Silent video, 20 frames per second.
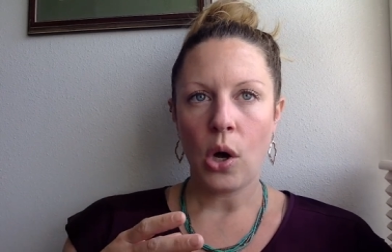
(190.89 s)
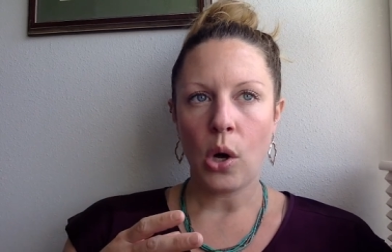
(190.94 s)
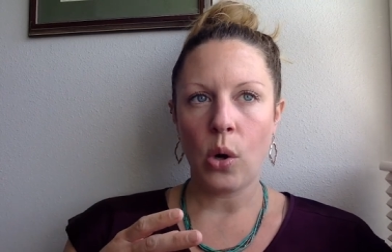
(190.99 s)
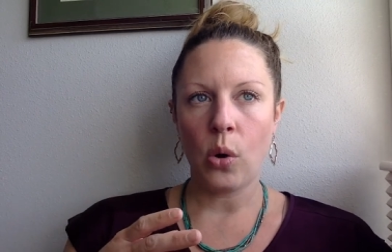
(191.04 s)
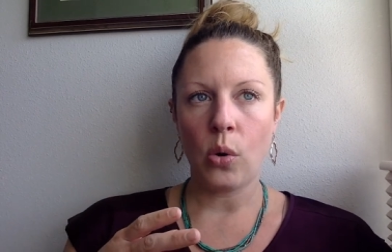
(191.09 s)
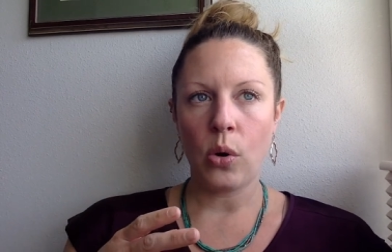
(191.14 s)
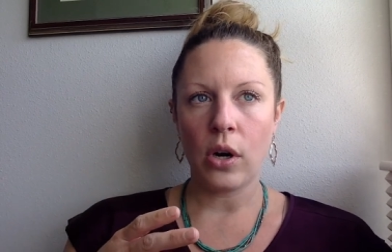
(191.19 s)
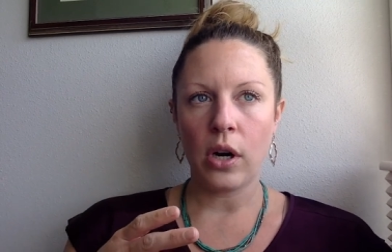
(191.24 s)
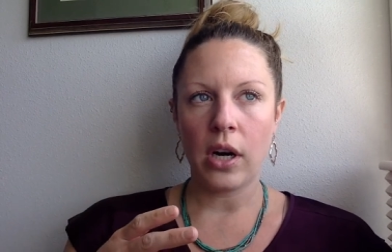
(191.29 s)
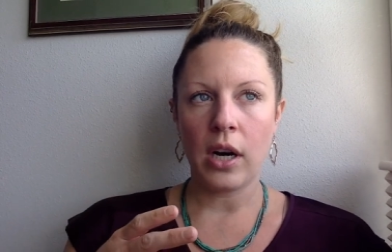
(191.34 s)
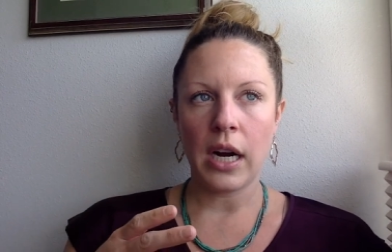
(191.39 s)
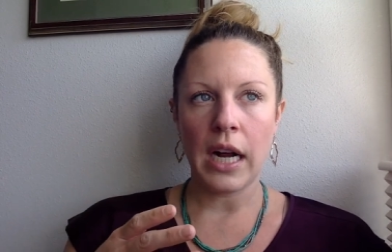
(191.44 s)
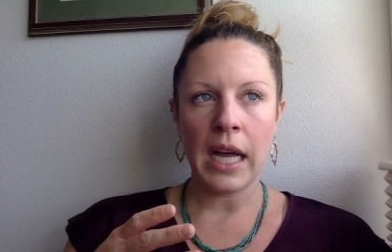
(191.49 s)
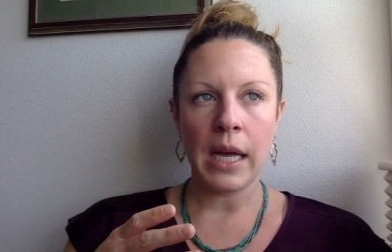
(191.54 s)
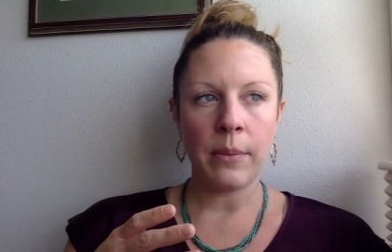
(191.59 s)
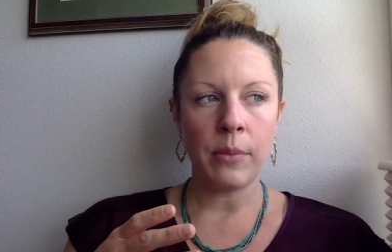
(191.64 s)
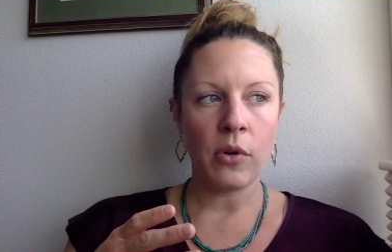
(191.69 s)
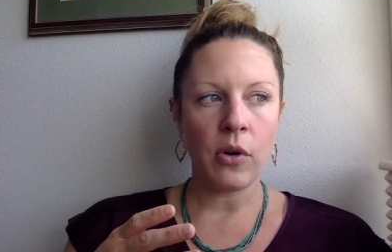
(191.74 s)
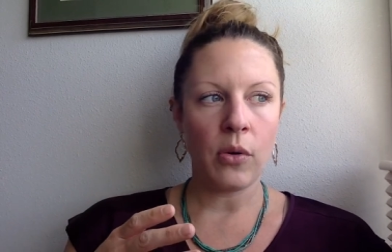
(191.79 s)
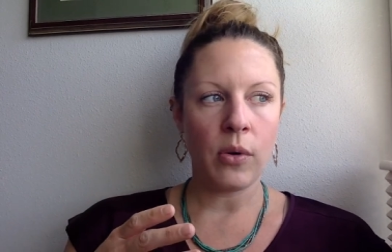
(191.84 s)
or
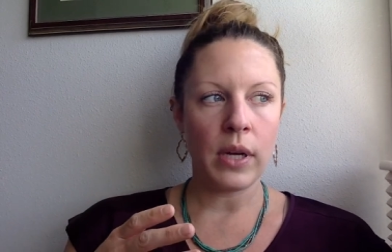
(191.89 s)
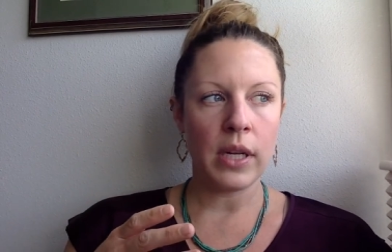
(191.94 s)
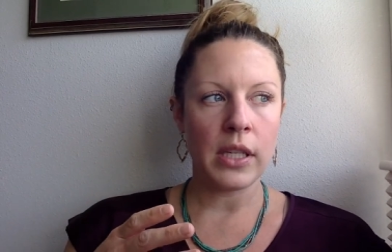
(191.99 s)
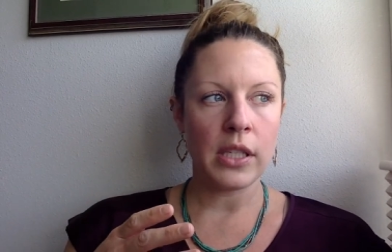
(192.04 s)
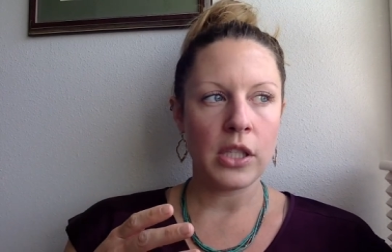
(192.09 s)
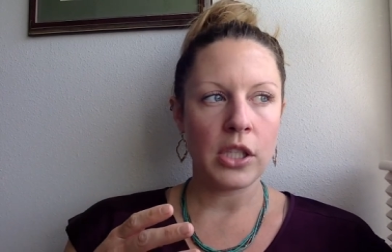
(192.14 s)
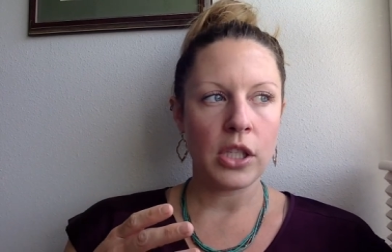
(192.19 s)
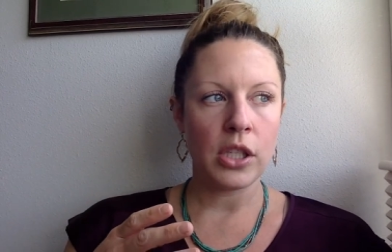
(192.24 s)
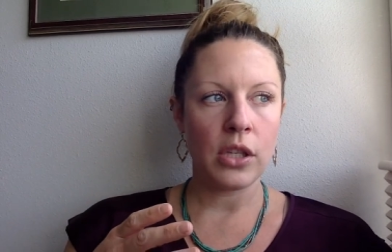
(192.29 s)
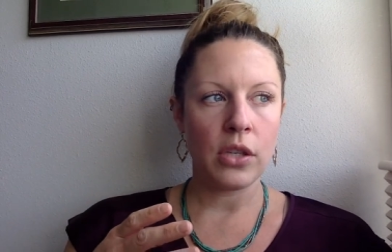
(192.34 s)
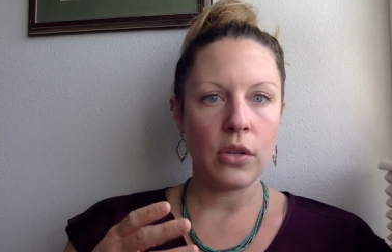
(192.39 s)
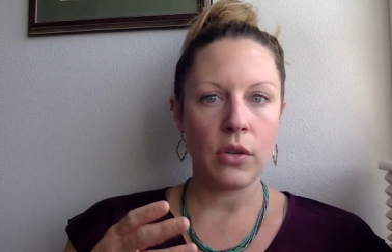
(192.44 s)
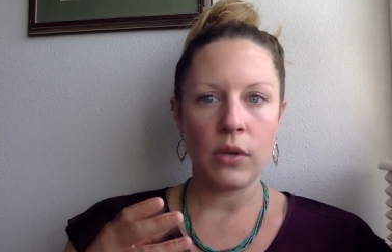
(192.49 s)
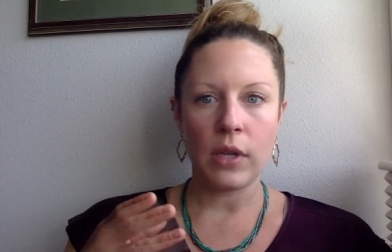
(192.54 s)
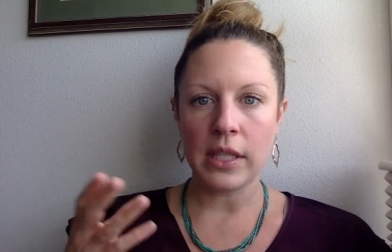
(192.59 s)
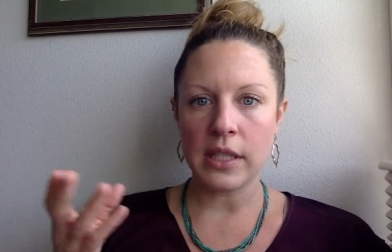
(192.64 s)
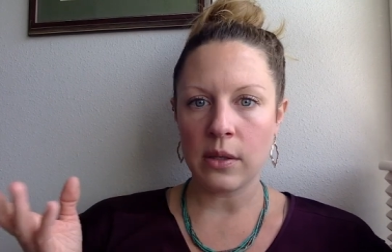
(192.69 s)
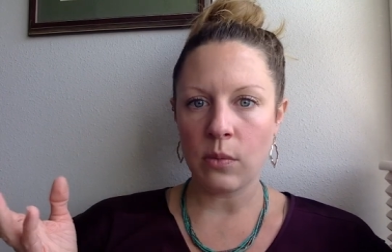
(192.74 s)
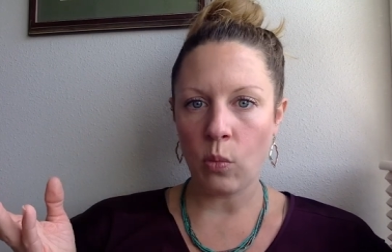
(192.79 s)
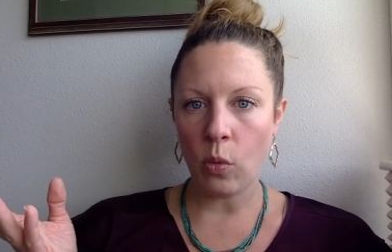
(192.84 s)
I'm going to
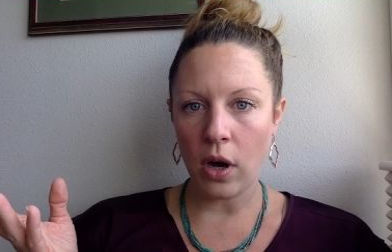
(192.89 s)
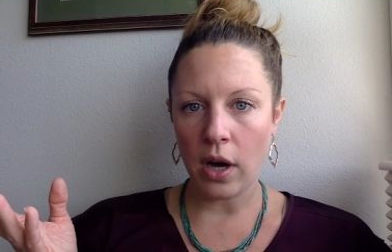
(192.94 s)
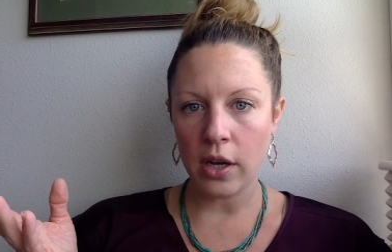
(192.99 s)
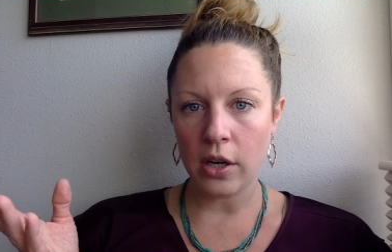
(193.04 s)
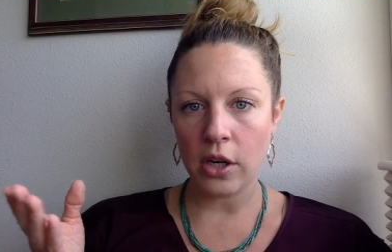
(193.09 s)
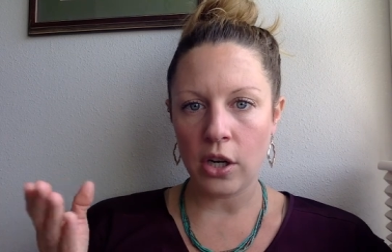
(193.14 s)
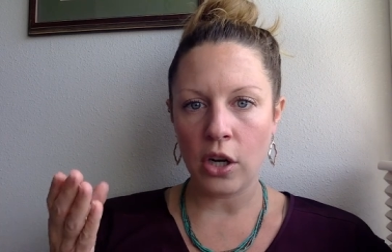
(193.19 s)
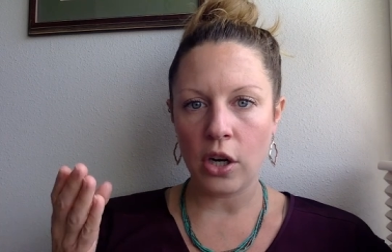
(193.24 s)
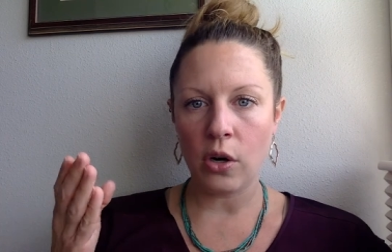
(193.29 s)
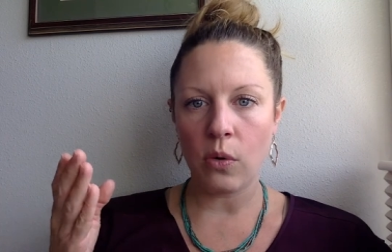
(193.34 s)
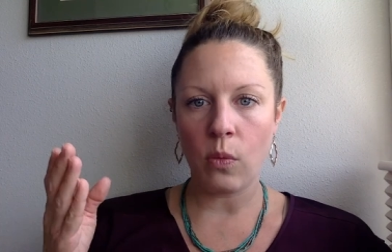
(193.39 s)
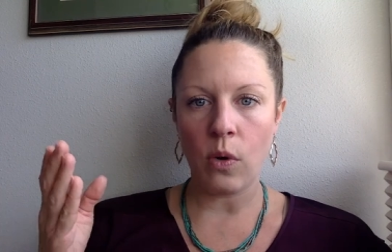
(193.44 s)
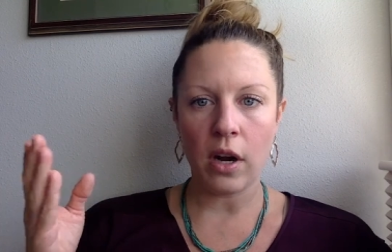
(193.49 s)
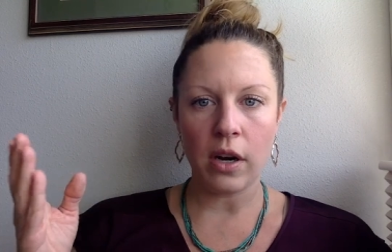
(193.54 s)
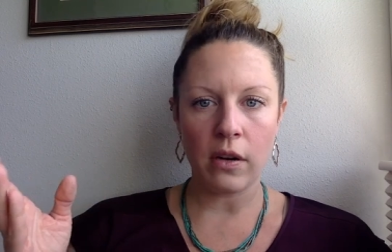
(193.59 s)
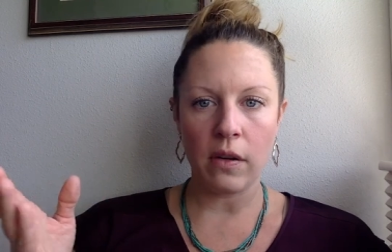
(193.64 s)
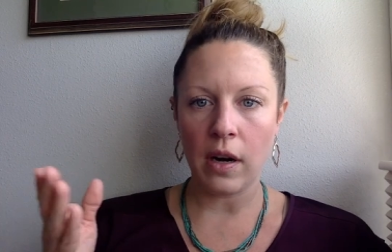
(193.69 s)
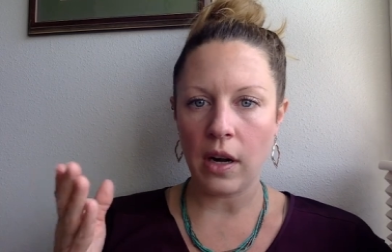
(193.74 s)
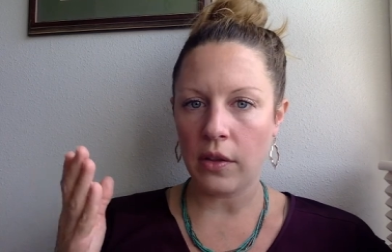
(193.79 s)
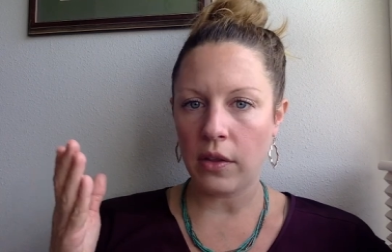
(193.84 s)
get some water or
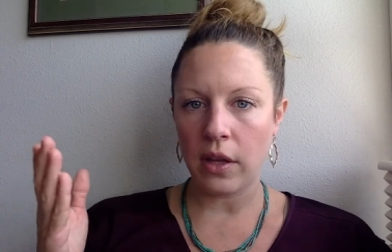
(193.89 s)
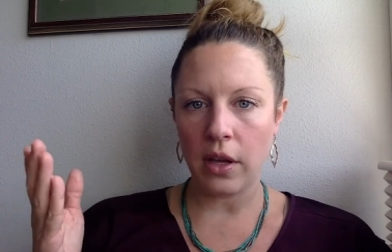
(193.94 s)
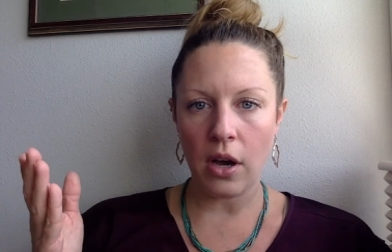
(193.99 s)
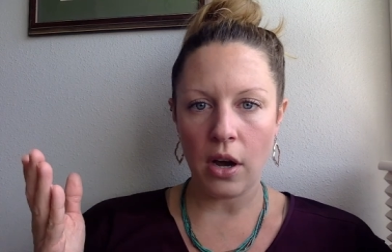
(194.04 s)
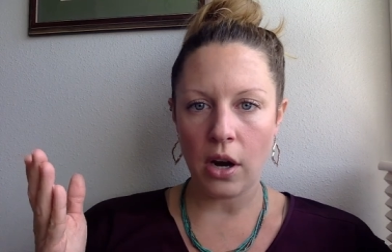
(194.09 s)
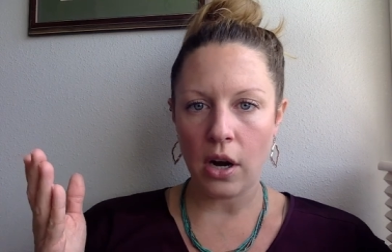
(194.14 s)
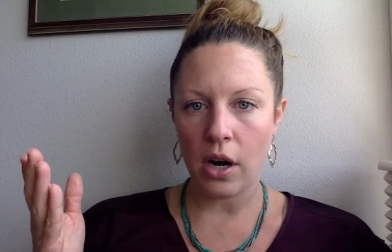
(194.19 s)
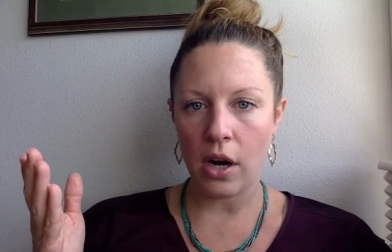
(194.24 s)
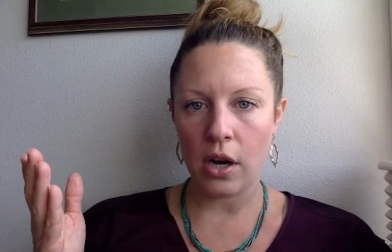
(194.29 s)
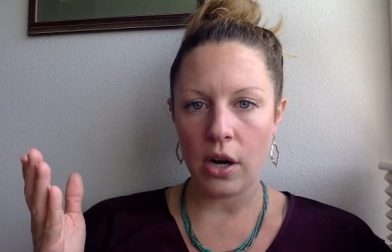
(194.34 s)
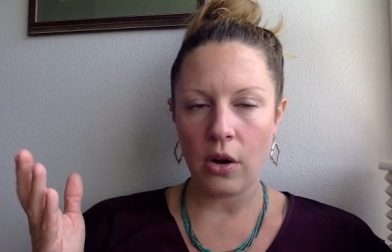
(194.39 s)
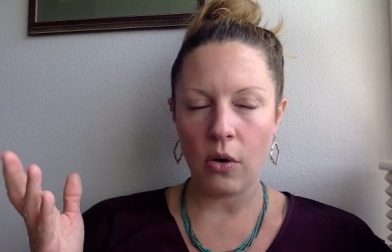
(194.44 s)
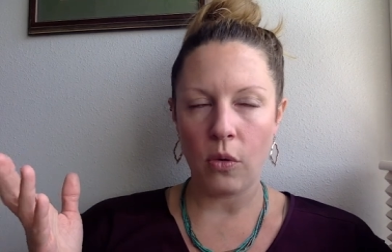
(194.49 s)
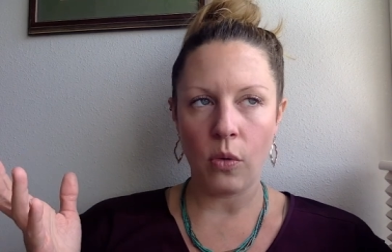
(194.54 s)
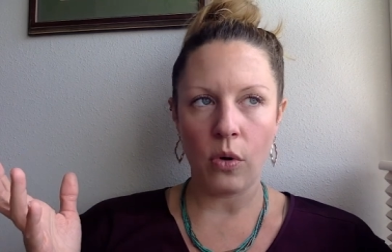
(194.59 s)
walk around the yard